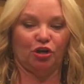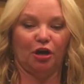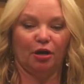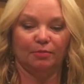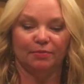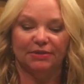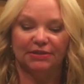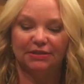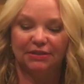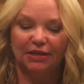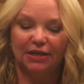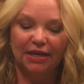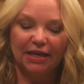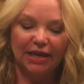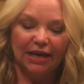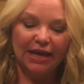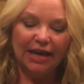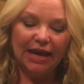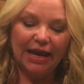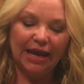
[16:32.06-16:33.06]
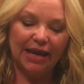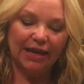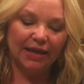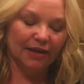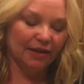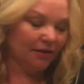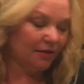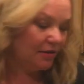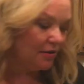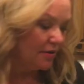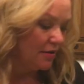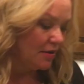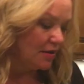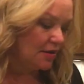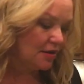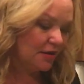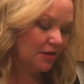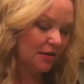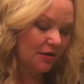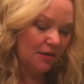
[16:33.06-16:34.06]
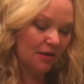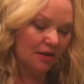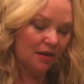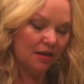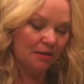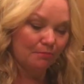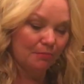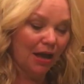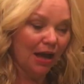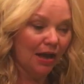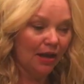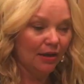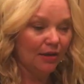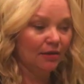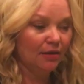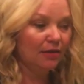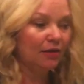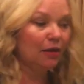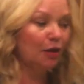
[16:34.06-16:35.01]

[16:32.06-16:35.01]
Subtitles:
chops. And in my